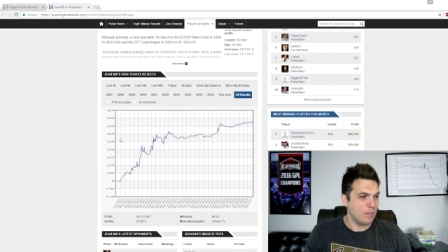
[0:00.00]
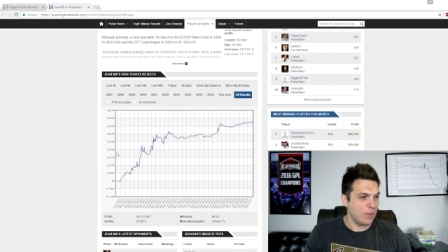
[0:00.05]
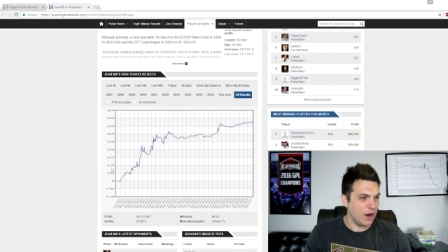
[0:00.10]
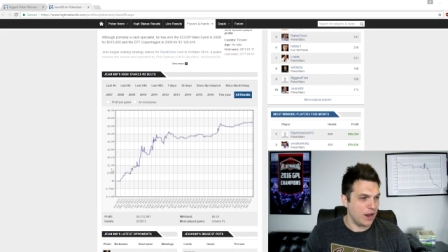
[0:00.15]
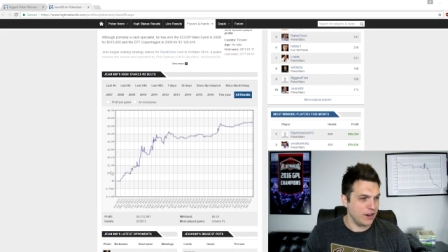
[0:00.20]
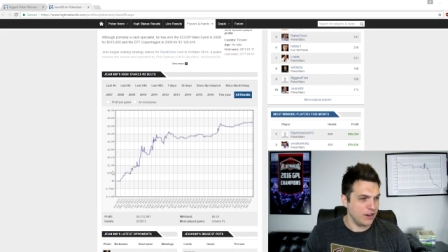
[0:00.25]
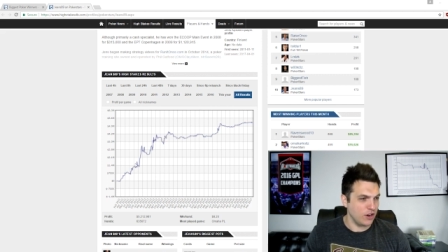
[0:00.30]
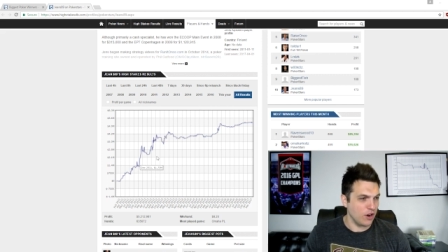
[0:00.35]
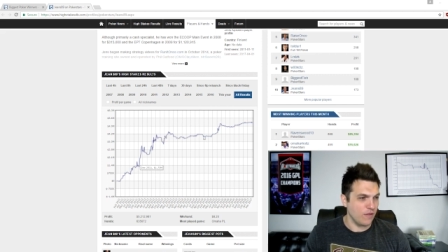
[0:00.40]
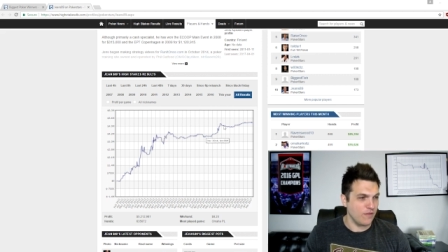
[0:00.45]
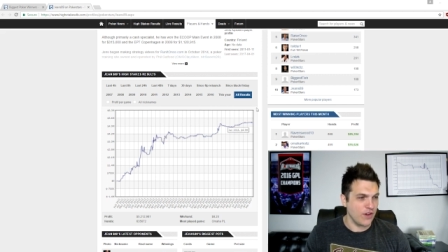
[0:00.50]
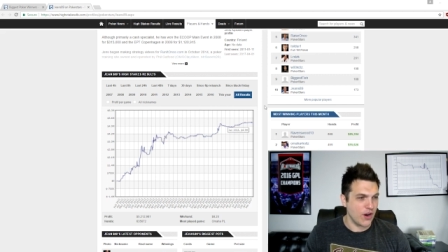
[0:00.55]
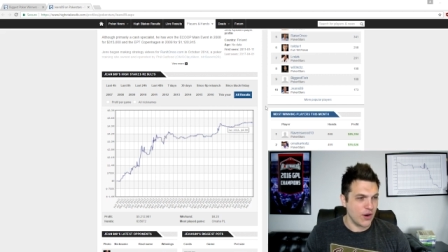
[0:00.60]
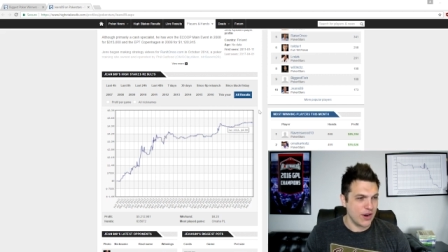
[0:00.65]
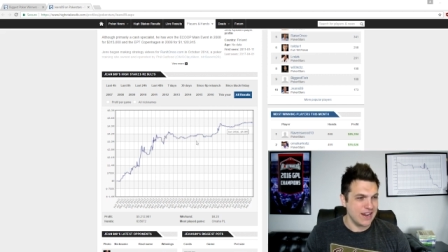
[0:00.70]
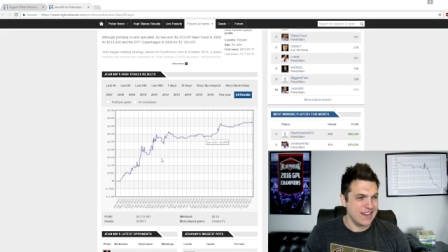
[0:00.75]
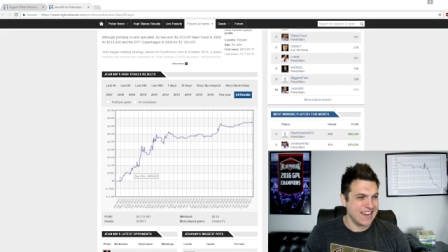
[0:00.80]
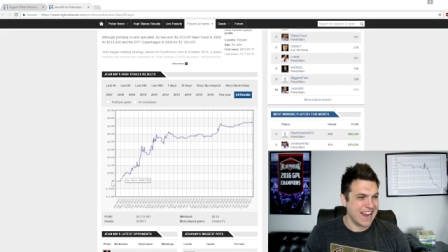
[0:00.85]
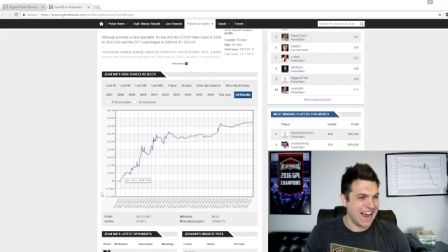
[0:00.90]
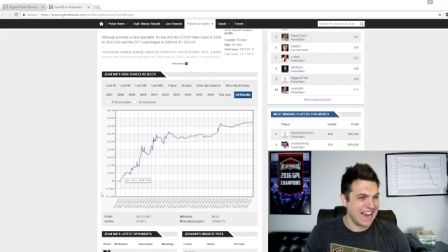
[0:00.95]
But, you know,
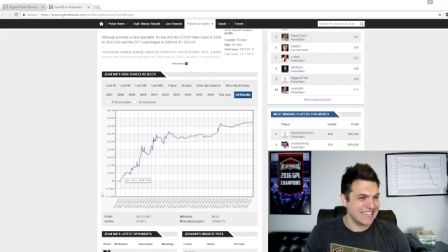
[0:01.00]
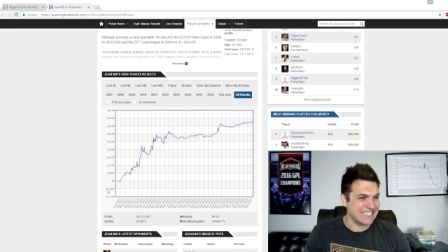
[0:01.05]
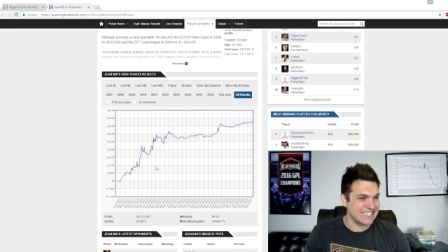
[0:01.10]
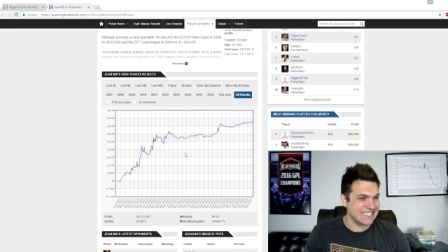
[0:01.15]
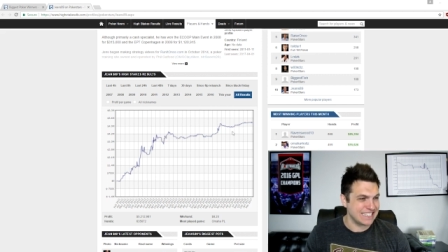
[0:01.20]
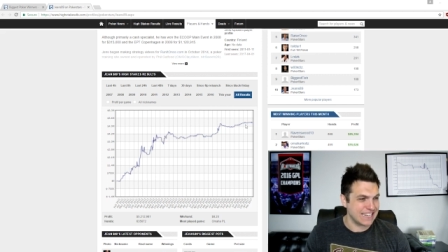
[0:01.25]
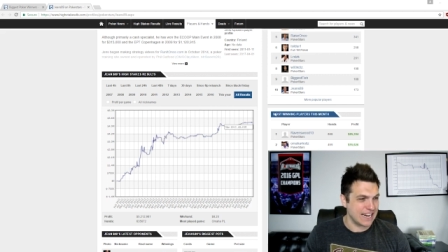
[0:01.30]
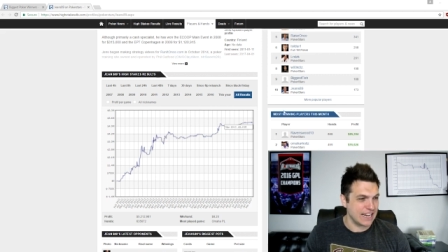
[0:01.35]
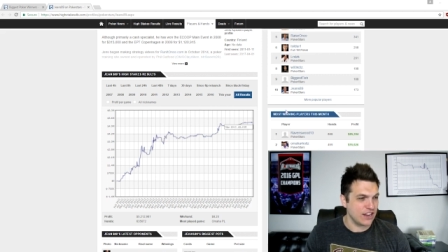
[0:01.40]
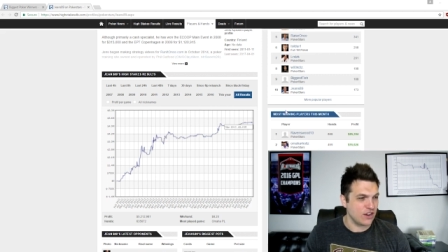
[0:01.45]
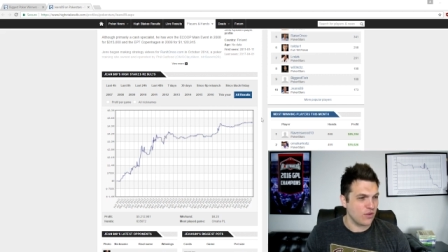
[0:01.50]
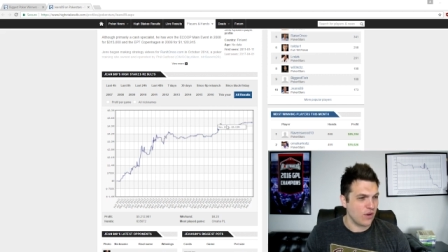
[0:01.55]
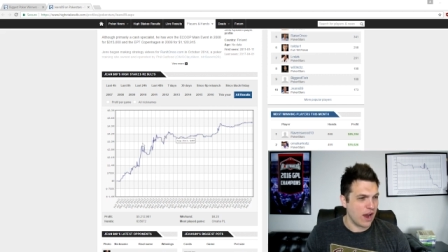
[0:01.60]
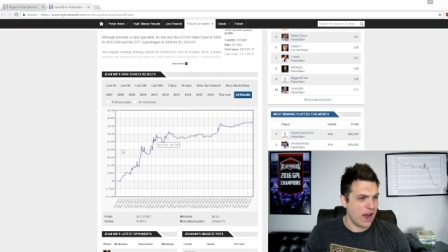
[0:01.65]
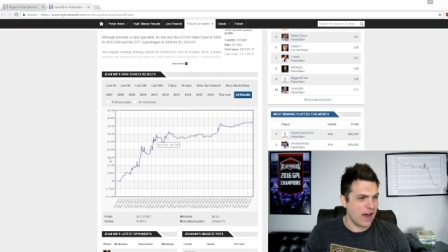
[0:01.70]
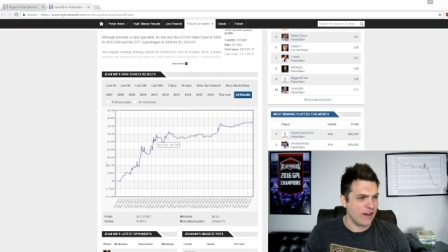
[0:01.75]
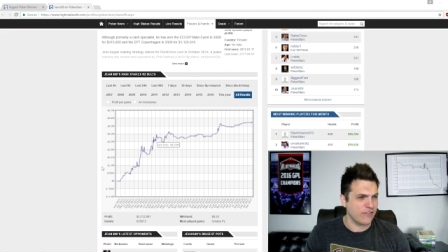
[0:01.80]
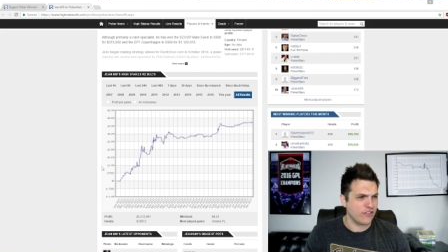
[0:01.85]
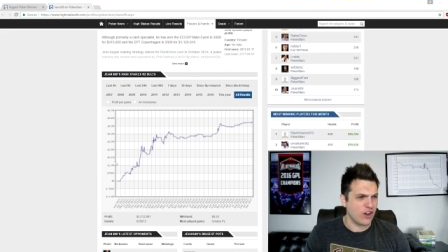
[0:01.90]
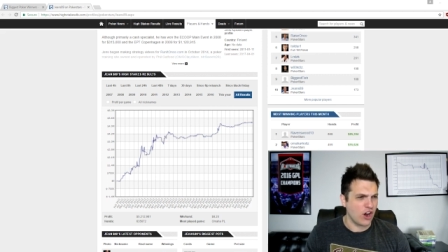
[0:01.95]
very nice, steady
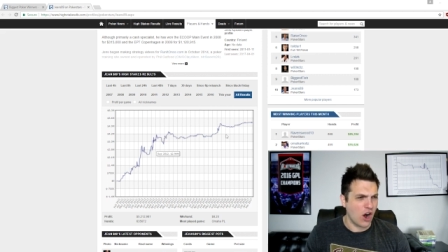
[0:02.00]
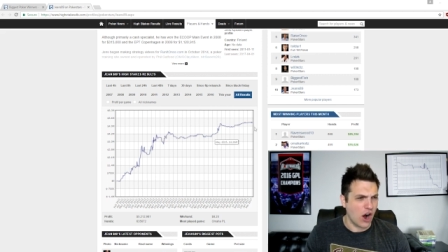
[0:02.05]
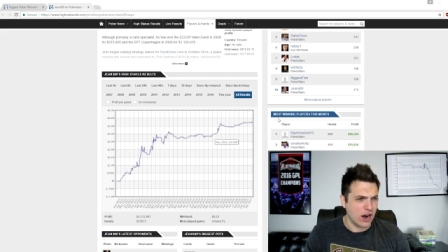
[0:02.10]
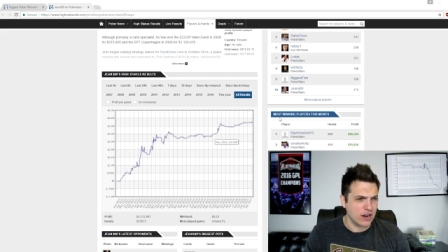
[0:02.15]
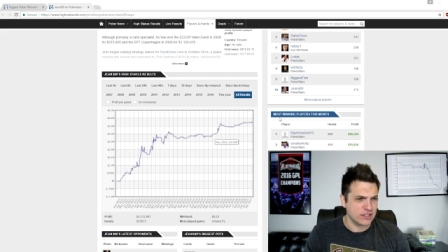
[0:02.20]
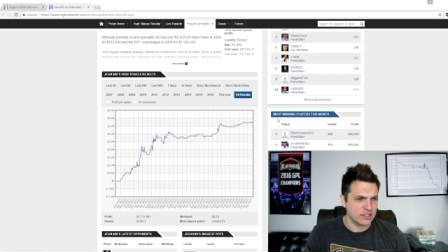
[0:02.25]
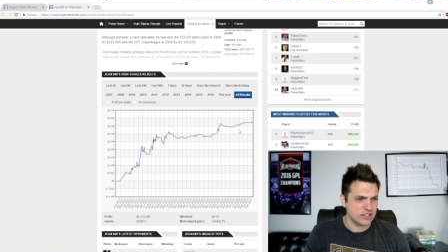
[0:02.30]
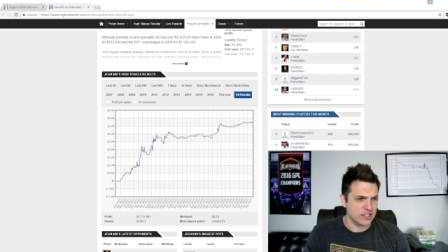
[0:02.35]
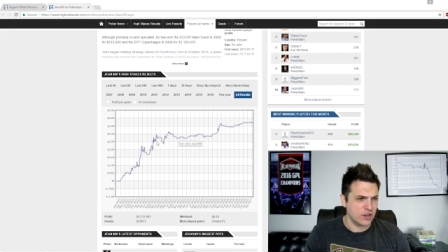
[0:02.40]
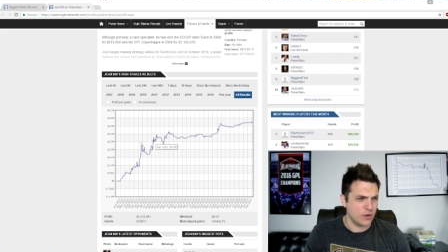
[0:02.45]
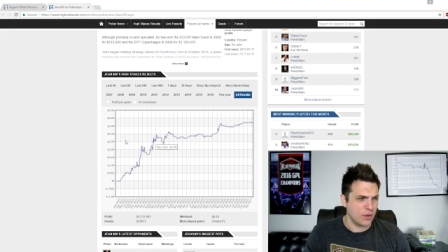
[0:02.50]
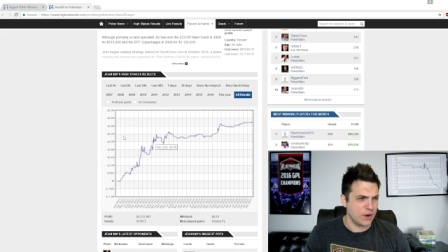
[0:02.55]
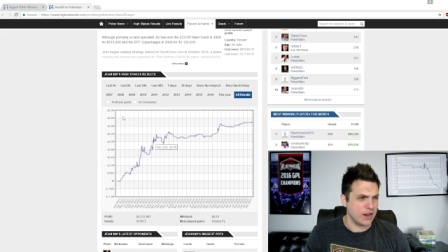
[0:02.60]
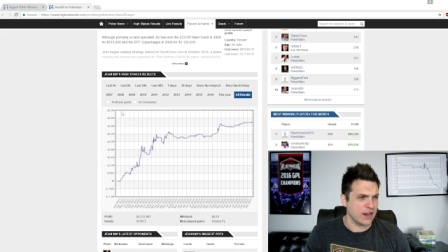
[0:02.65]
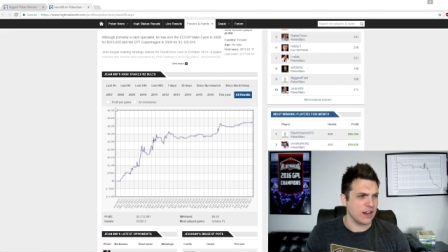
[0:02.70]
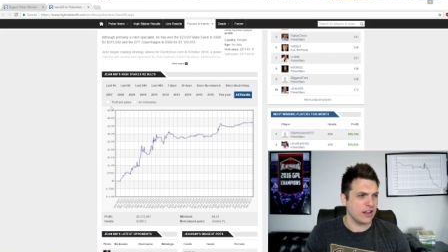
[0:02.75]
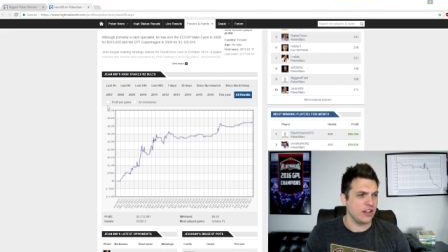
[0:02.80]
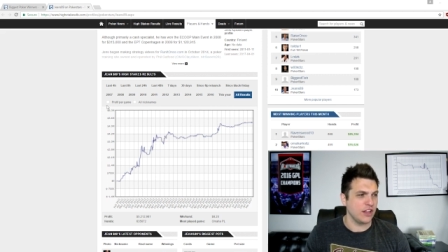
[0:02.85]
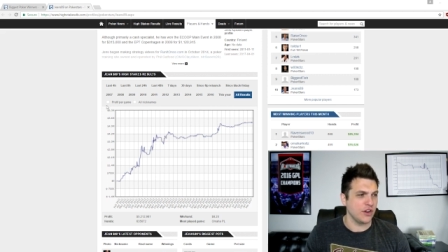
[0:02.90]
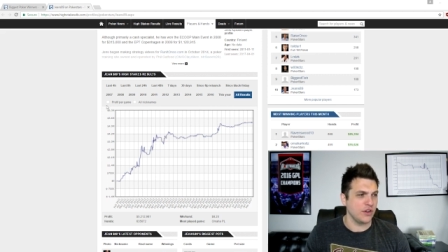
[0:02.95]
graph, constantly
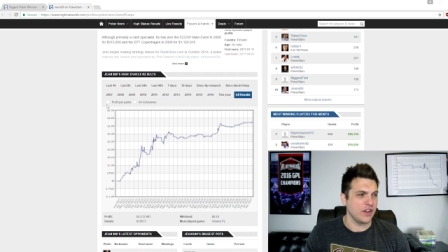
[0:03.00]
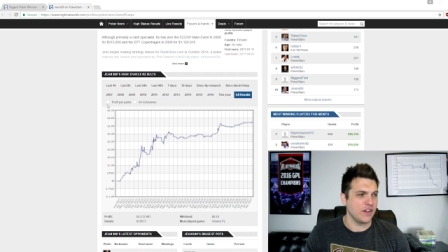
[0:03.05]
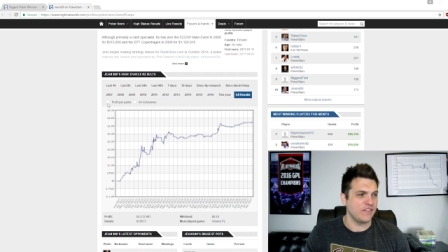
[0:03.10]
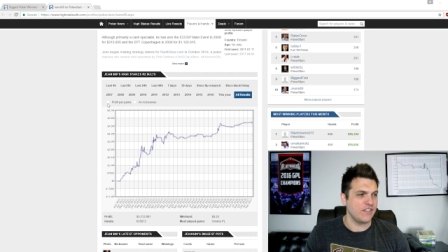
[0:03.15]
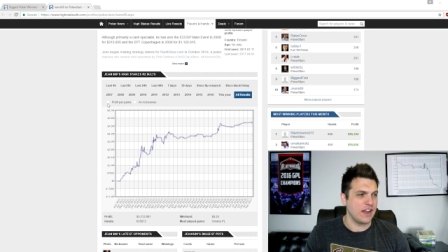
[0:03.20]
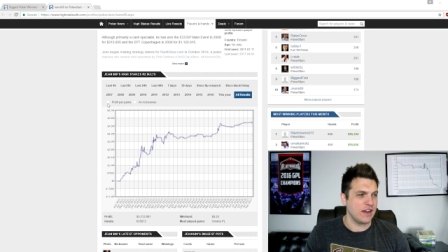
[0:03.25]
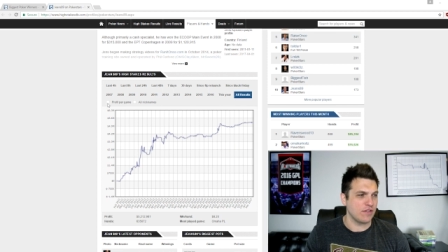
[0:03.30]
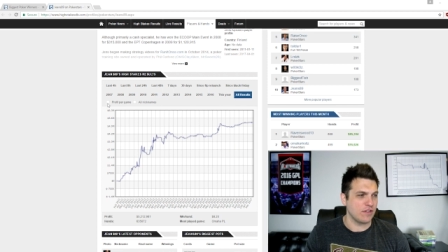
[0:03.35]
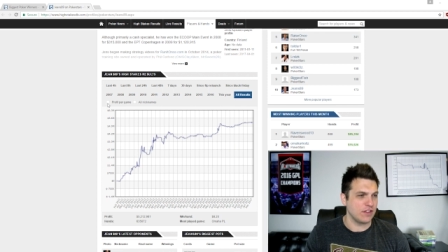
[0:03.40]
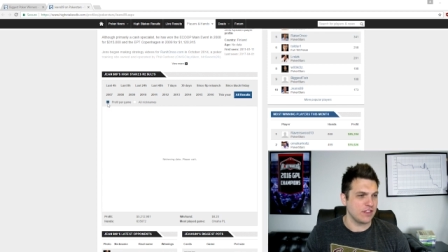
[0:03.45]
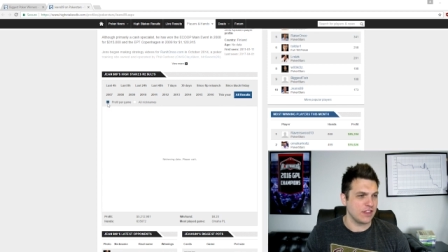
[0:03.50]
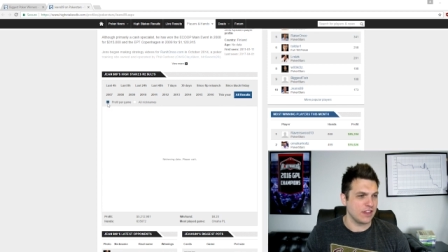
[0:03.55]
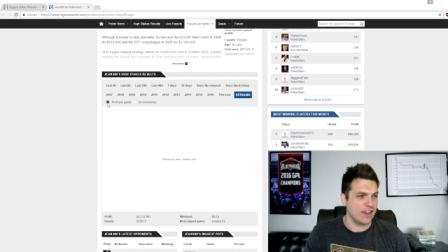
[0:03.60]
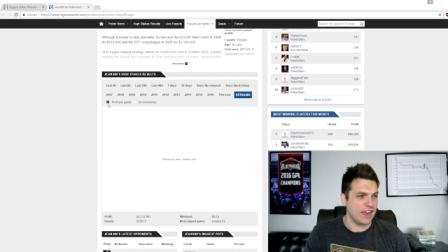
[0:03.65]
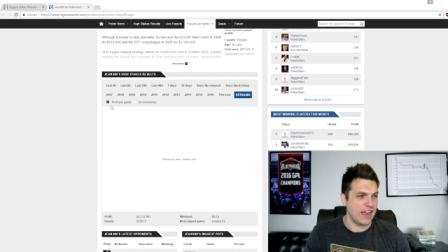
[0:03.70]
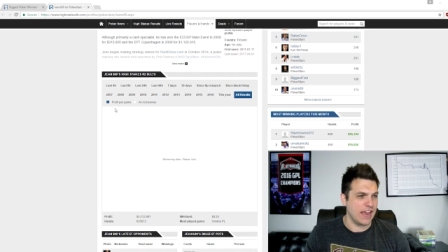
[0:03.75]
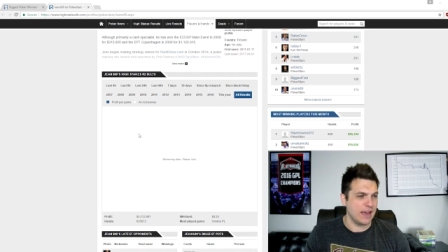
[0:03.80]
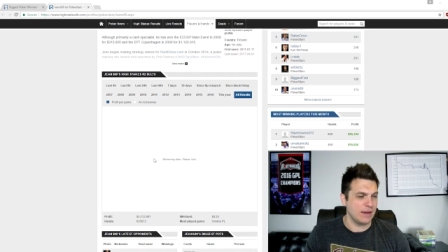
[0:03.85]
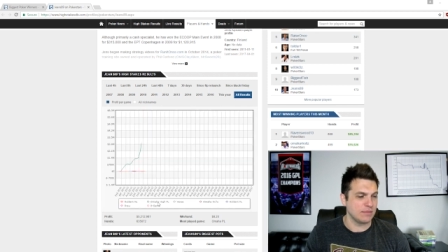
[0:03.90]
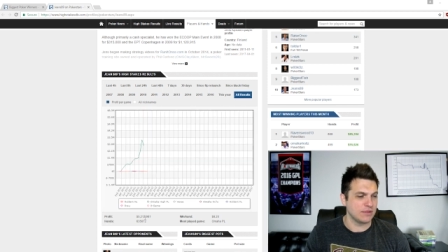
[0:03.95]
winning, clearly a favorite in the
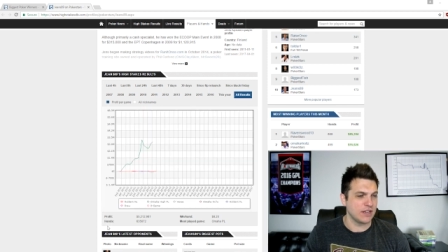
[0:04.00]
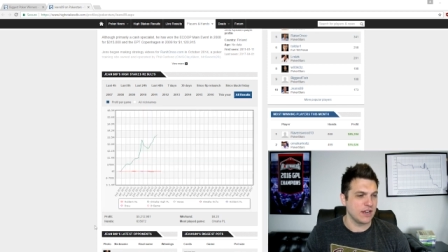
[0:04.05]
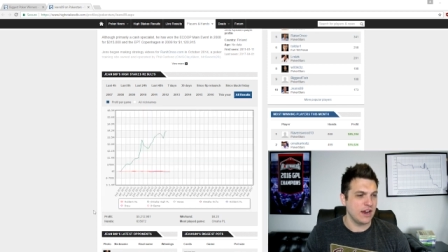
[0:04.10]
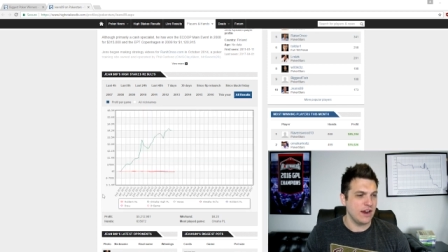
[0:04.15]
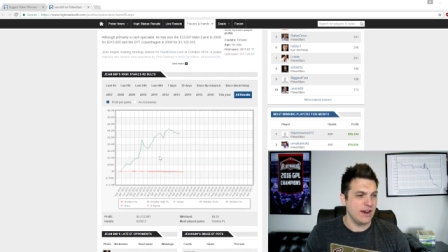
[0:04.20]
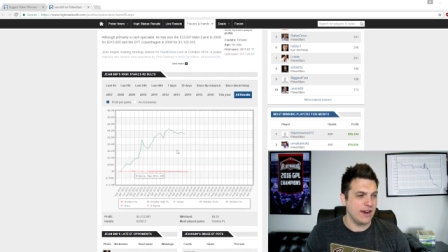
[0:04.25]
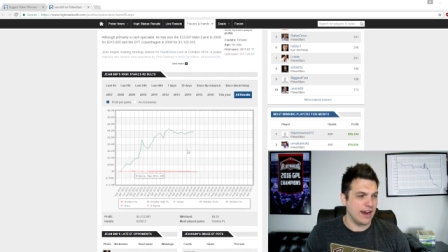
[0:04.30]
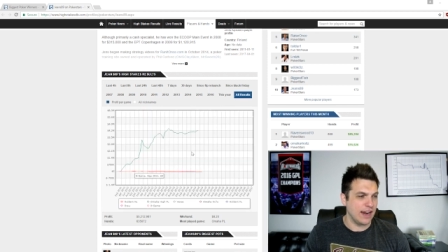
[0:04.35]
games.